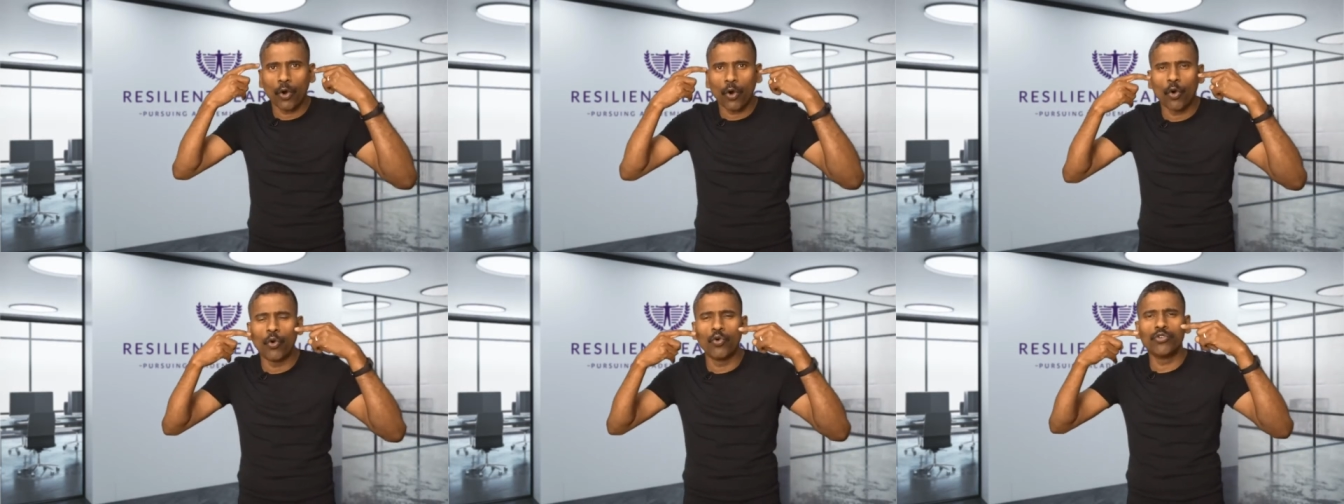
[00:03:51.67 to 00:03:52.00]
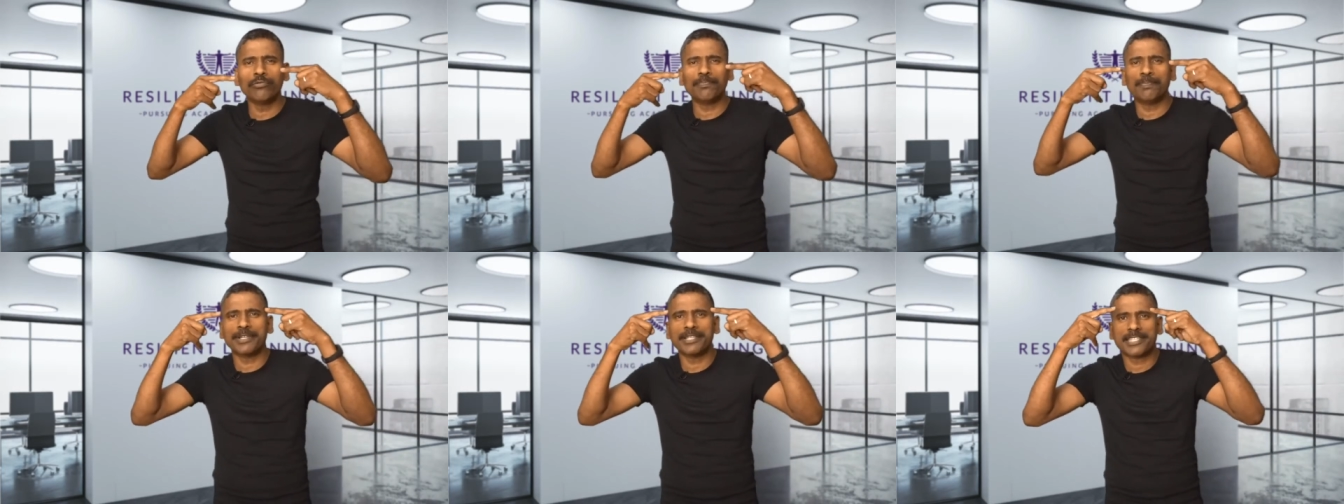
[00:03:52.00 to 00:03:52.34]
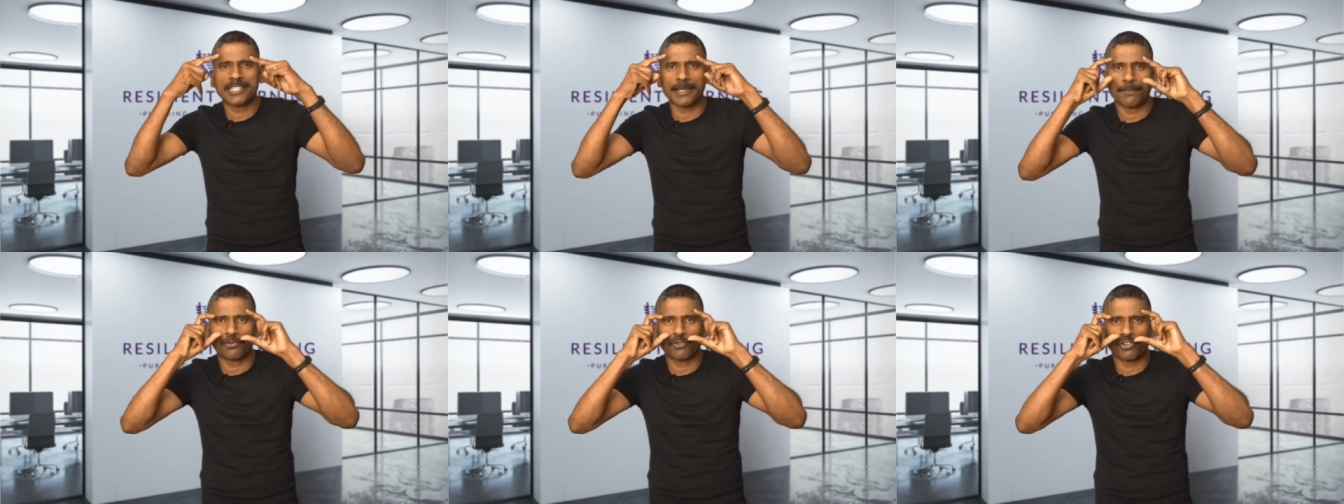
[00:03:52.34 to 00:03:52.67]
own
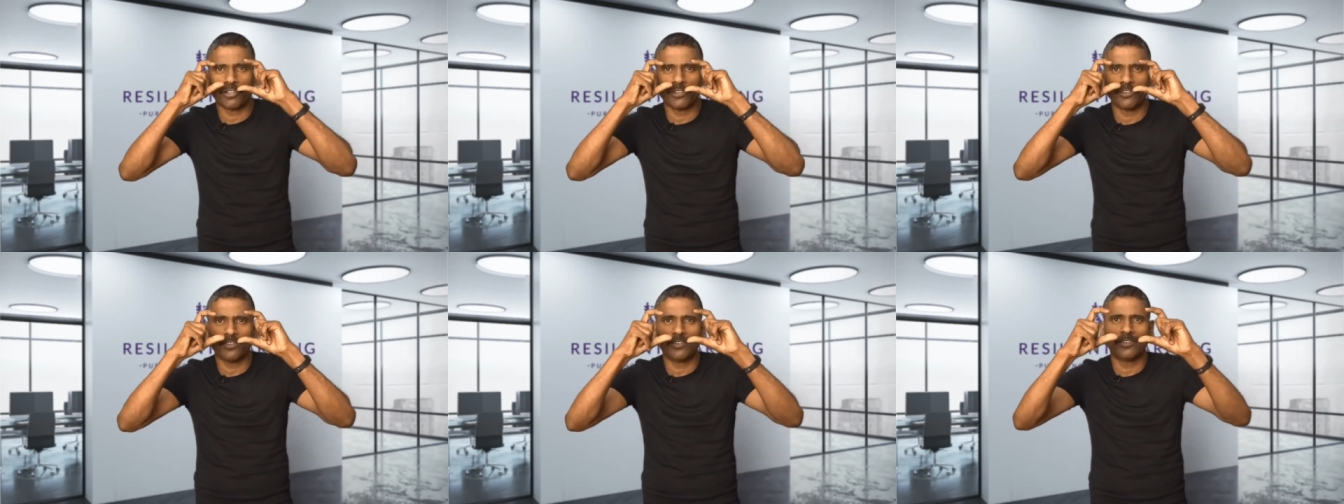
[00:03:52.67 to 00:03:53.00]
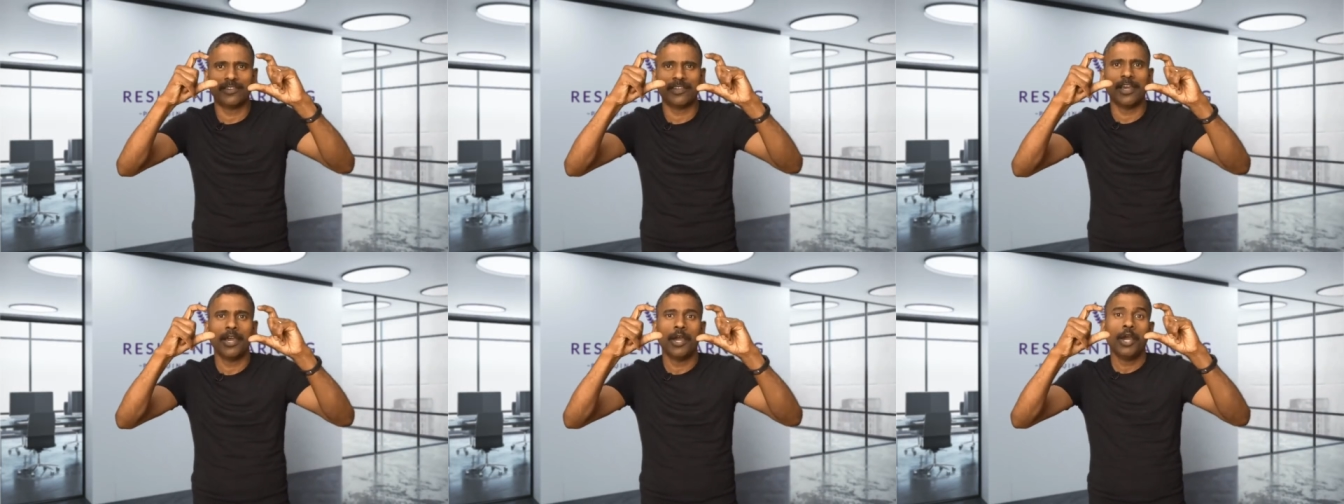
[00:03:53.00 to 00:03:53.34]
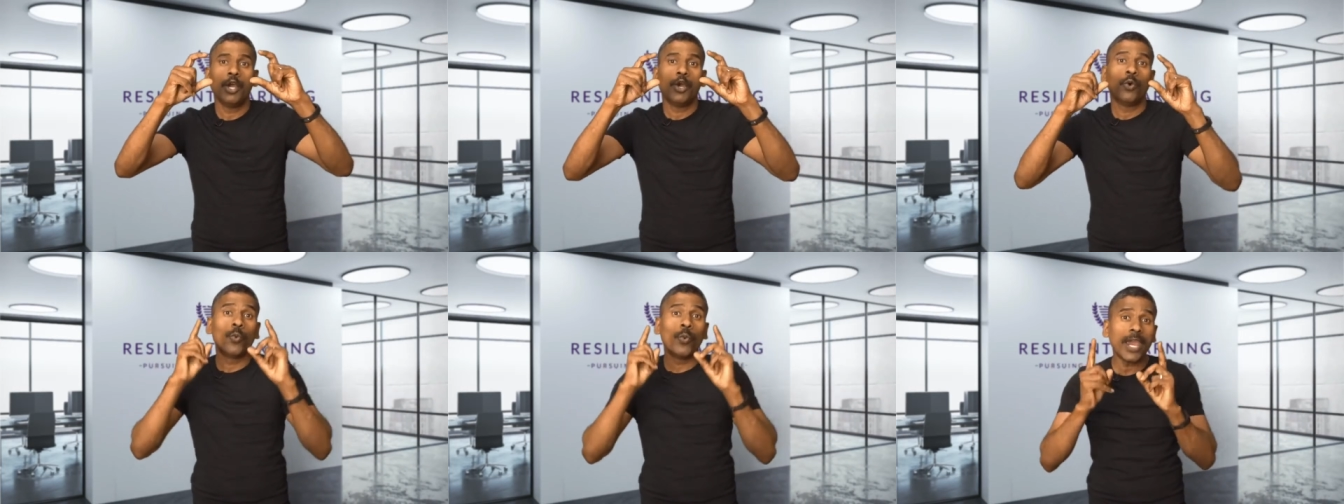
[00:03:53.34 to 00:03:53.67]
perceptions.
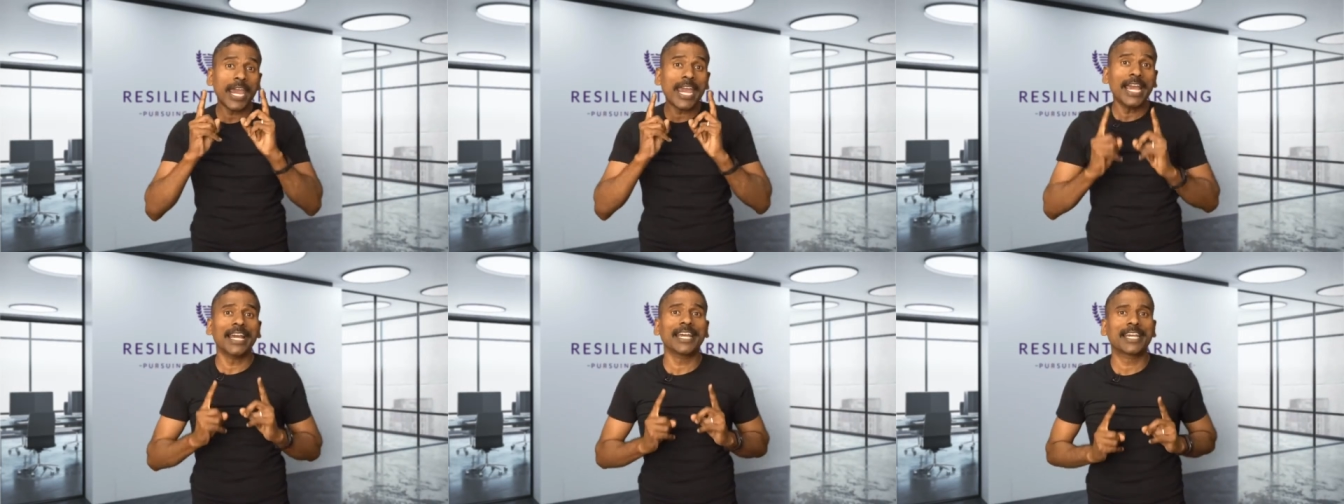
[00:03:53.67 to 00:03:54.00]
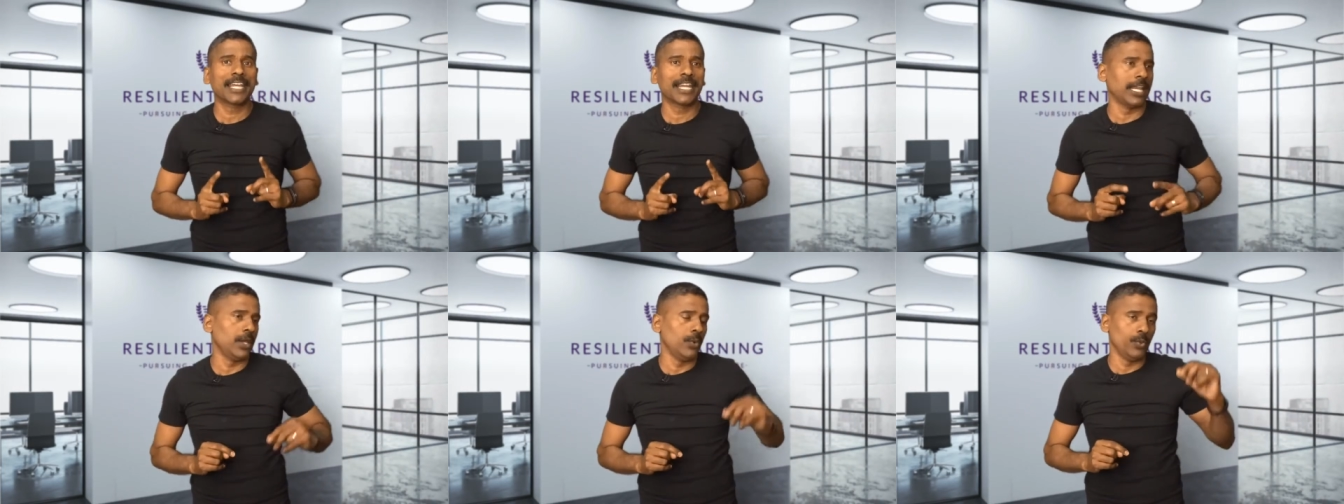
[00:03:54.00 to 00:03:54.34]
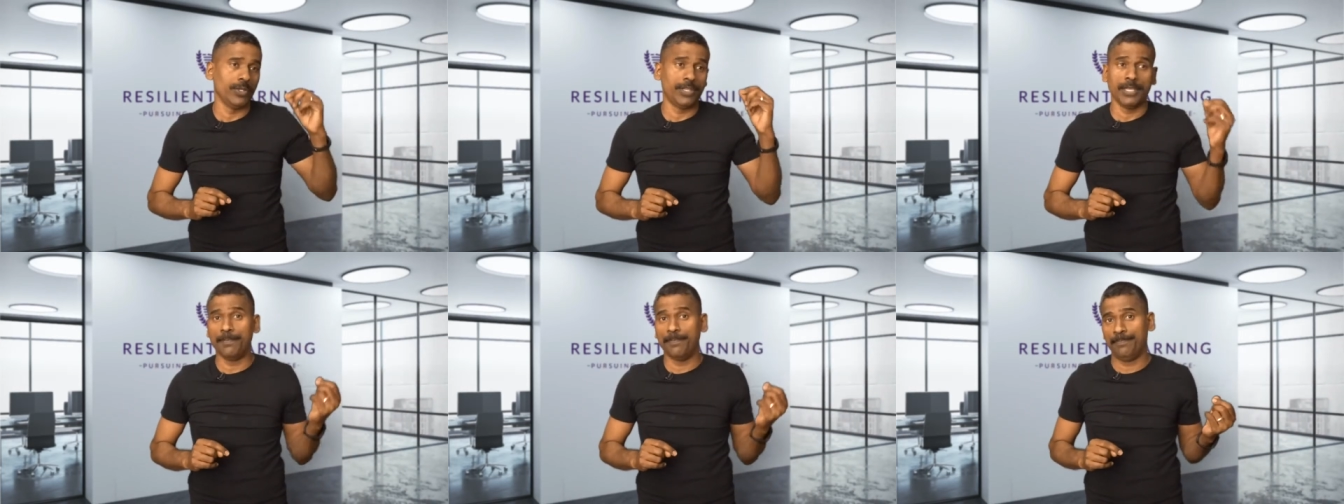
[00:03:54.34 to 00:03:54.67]
We agree
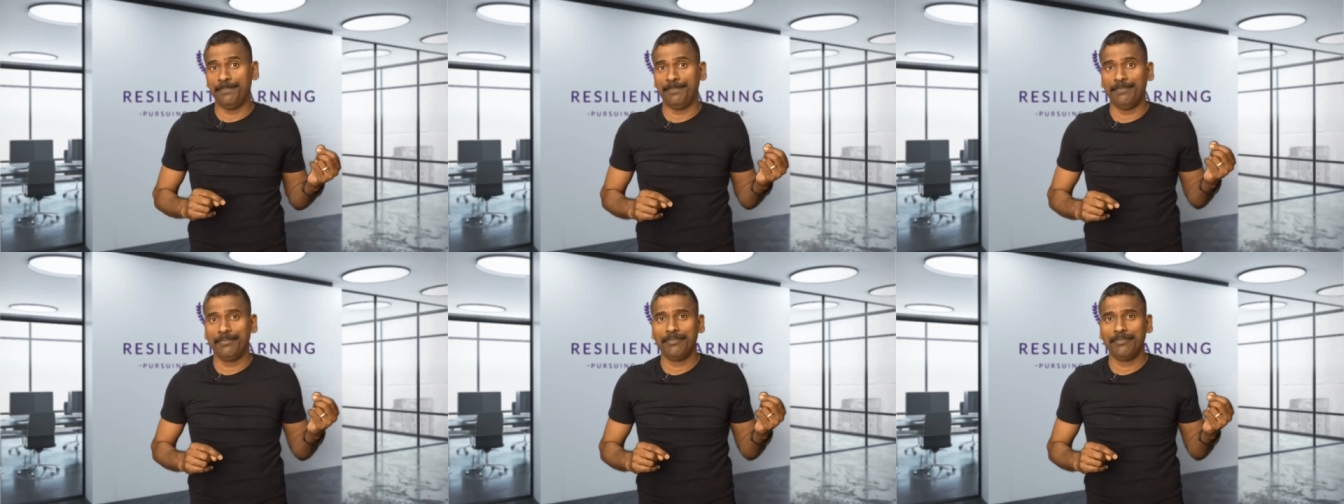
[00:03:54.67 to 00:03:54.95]
with him.